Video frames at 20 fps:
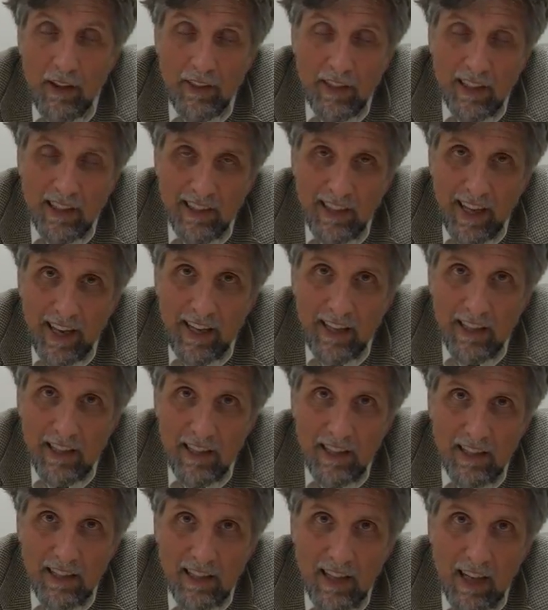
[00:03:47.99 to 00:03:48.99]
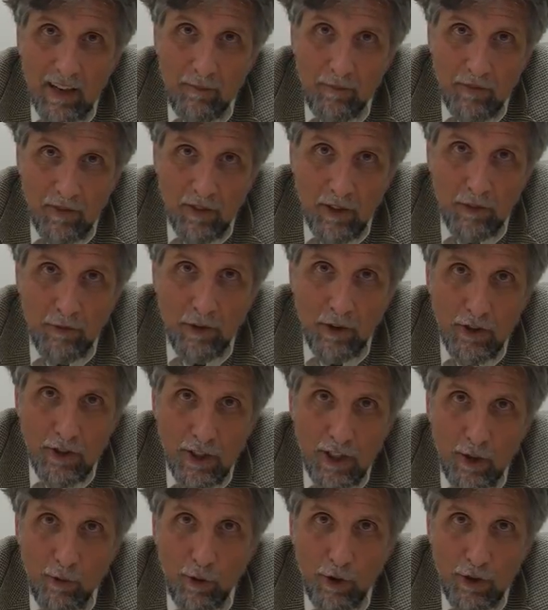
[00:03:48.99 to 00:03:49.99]
The last
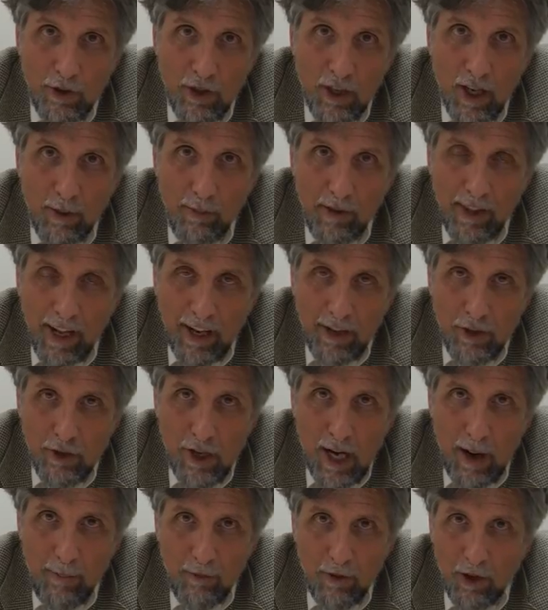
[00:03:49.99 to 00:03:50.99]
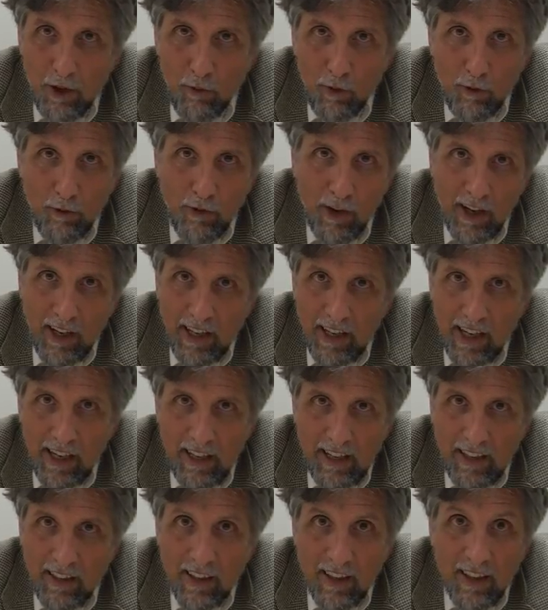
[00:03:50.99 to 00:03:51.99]
diversity workshop in that chapter you won't find in
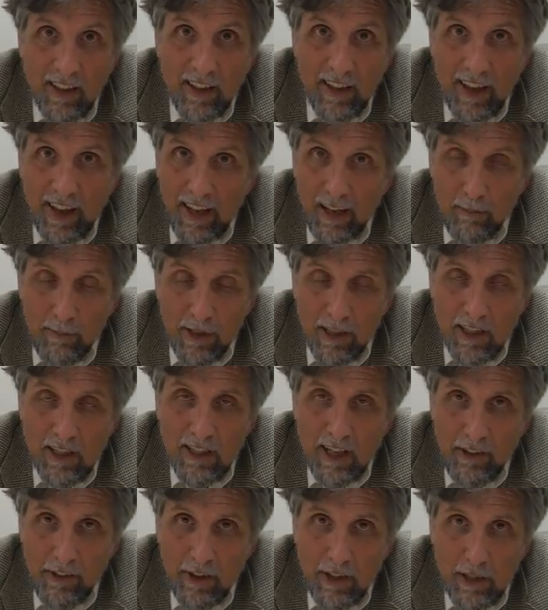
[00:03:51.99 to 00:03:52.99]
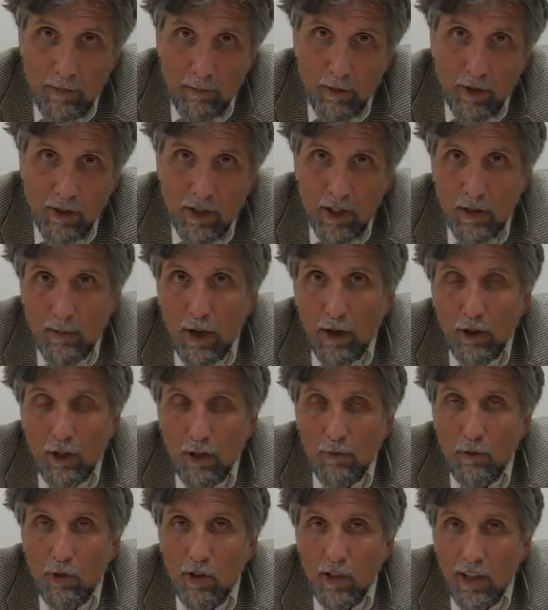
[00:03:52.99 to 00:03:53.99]
any business ethics books is about
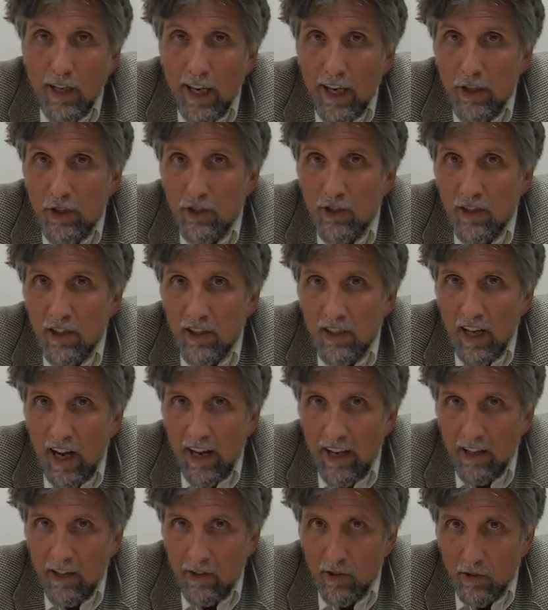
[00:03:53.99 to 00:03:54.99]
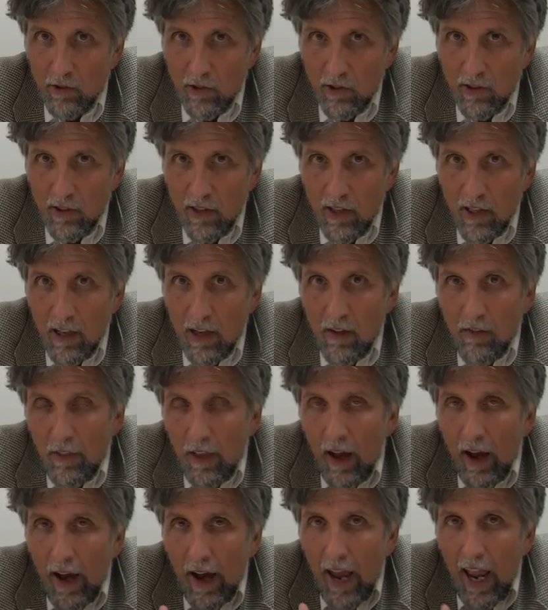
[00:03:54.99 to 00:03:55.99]
communication styles.
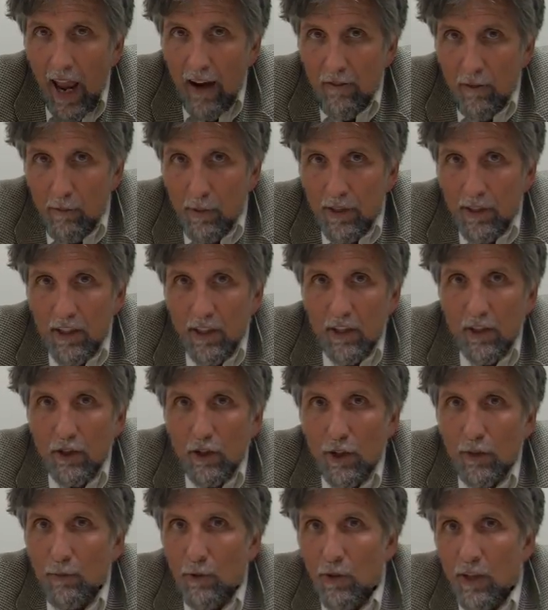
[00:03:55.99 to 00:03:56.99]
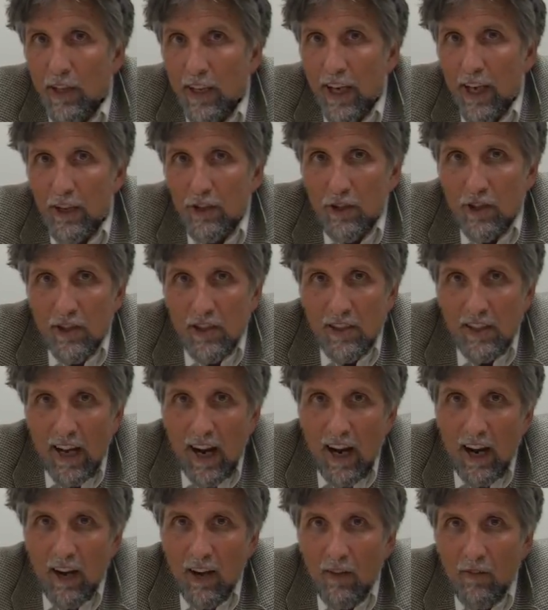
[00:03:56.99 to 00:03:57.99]
I have a particular communication
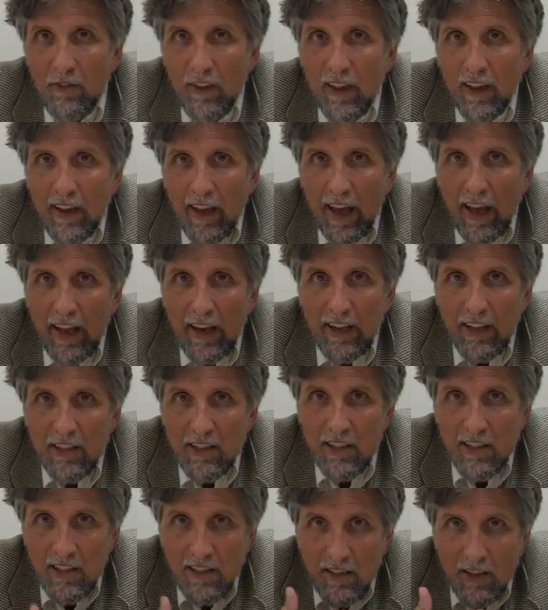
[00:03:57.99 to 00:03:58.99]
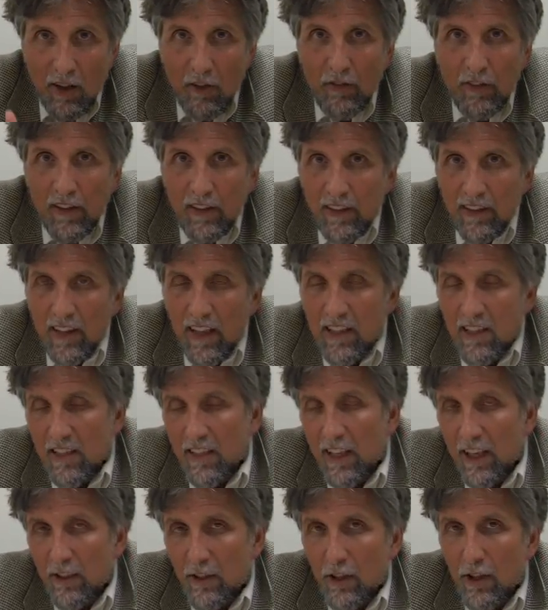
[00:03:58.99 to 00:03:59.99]
style, and it's let's
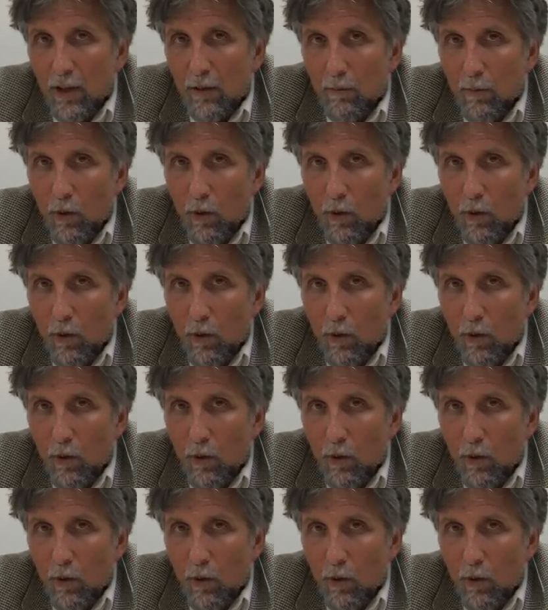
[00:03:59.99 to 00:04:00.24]
get to the